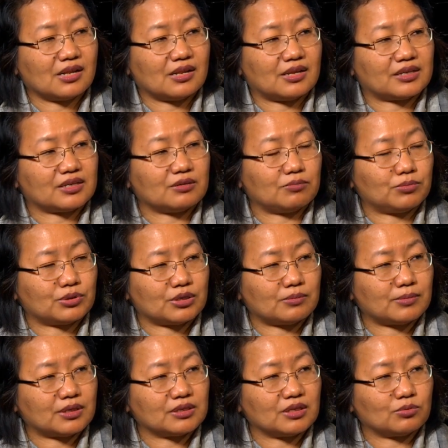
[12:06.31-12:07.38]
Like in
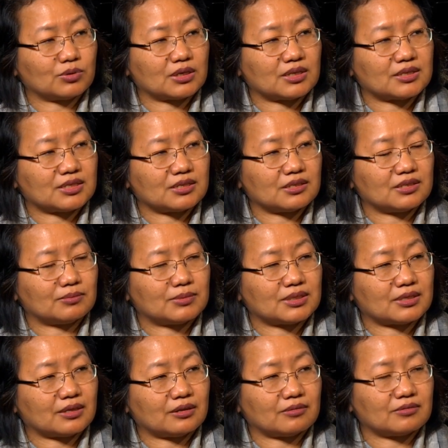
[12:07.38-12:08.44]
Burma, they would consider
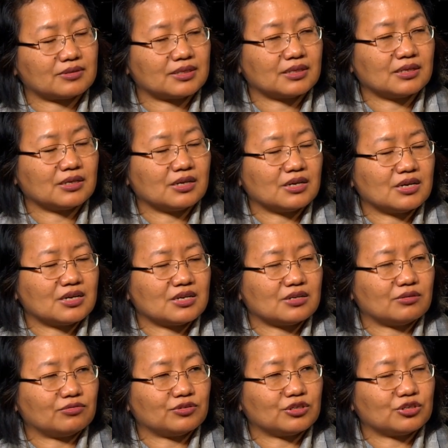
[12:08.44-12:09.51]
themselves
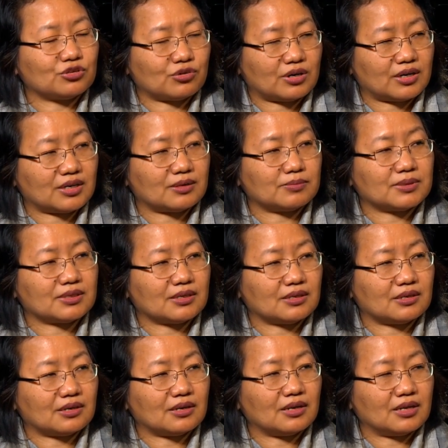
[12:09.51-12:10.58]
different tribes.
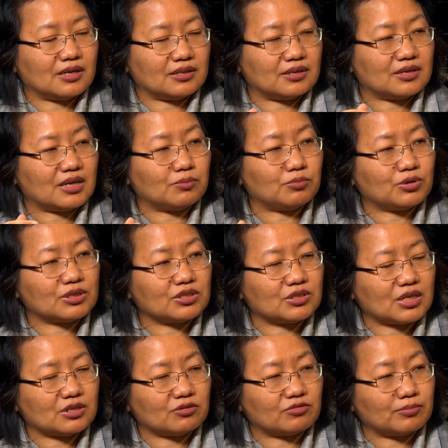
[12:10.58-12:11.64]
In the neighboring
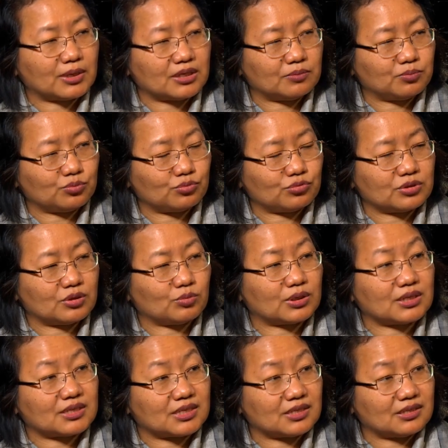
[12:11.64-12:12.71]
state of Manipur, they would
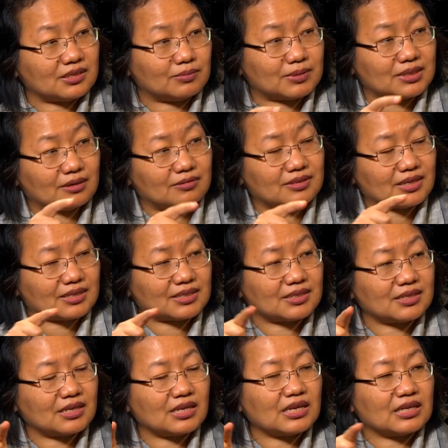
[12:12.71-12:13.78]
consider themselves as
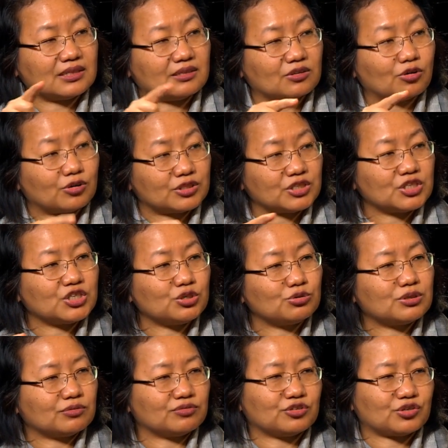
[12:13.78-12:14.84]
the
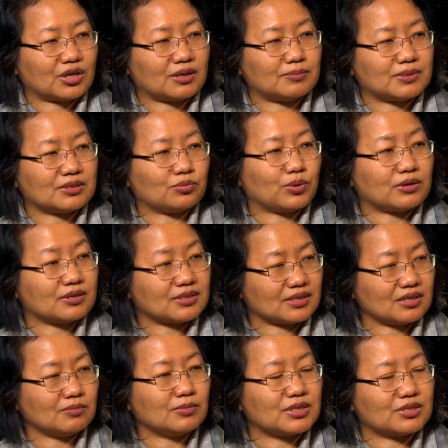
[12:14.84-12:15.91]
constitutive tribes, whereas
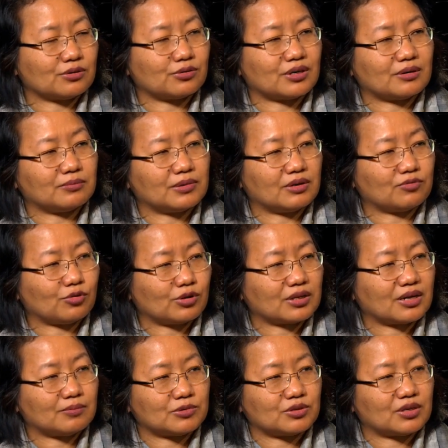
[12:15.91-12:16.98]
in Mizoram, they've all
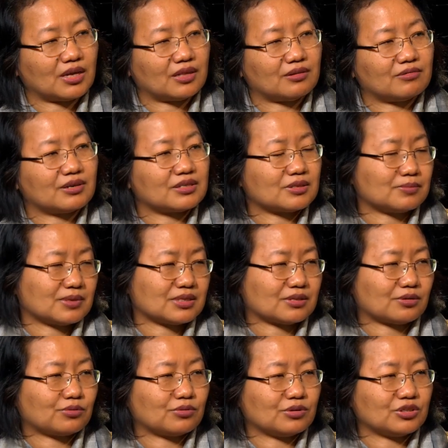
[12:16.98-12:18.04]
come together as
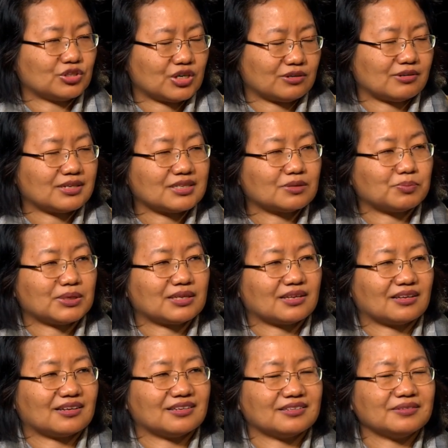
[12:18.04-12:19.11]
Mizo, generally speaking.